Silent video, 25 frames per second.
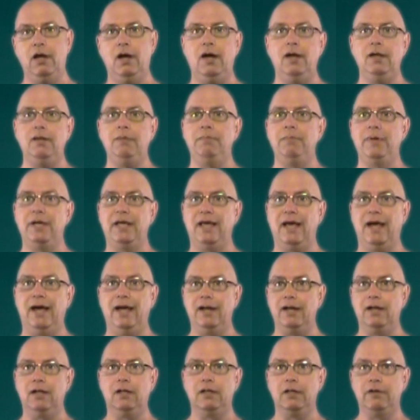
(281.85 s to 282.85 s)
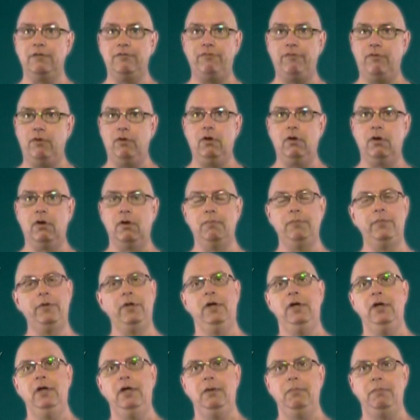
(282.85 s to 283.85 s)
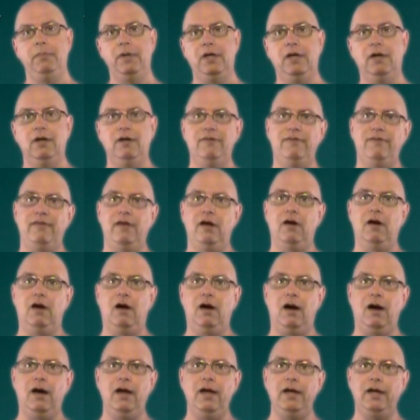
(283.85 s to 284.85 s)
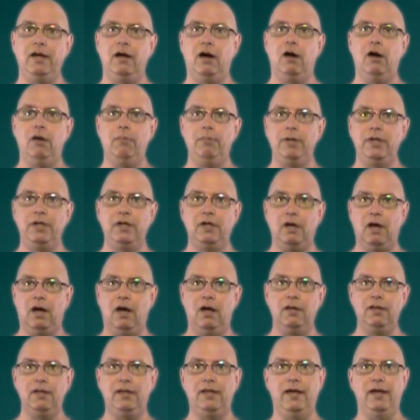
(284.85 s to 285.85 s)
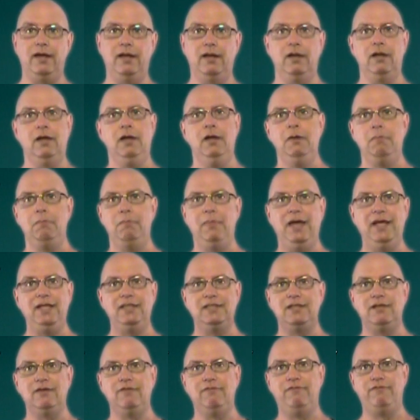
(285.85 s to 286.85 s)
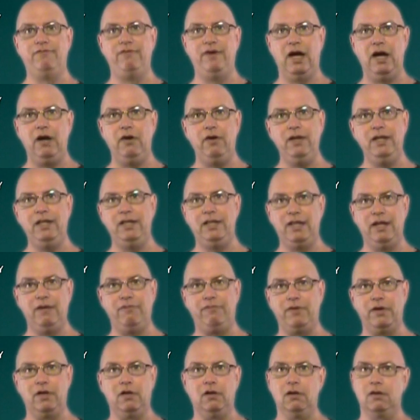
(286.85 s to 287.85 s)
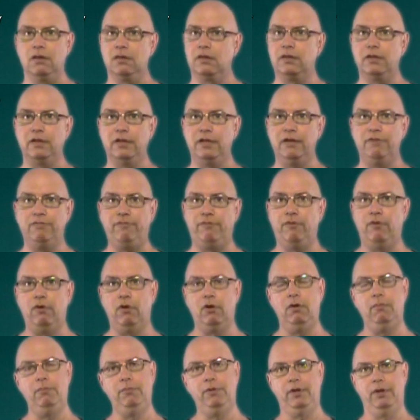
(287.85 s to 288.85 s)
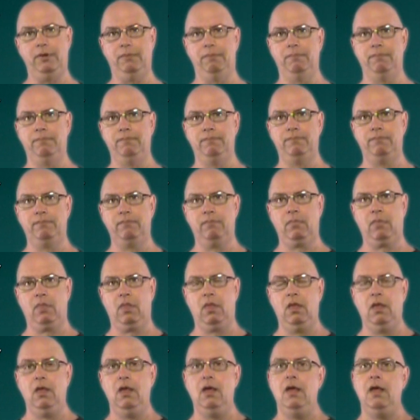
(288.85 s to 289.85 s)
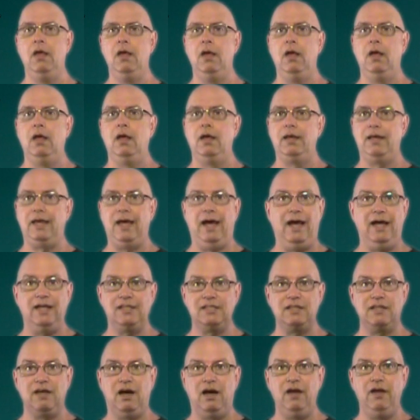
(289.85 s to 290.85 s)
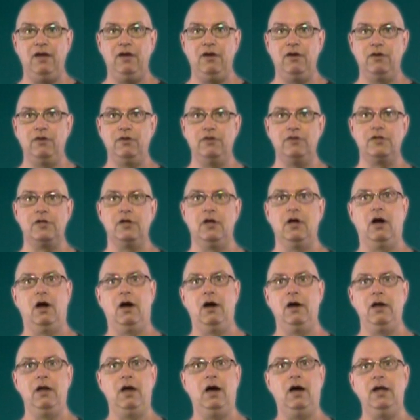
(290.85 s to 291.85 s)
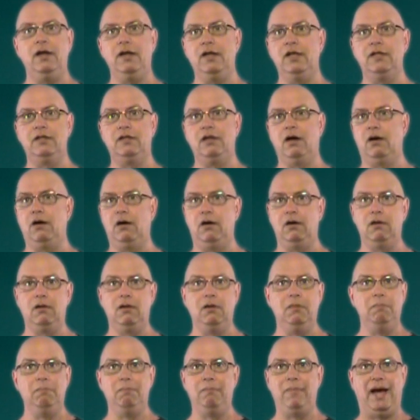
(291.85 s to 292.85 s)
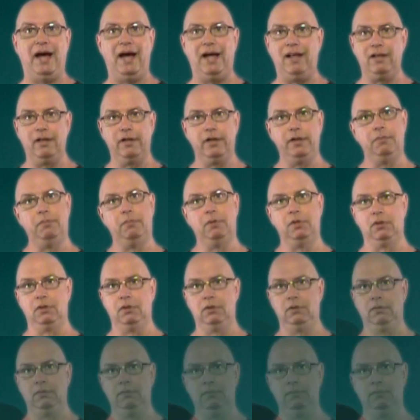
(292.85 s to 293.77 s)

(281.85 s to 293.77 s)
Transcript: not mechanically formed because their high carbon content makes it very difficult to deform them. Cast irons are not at all malleable.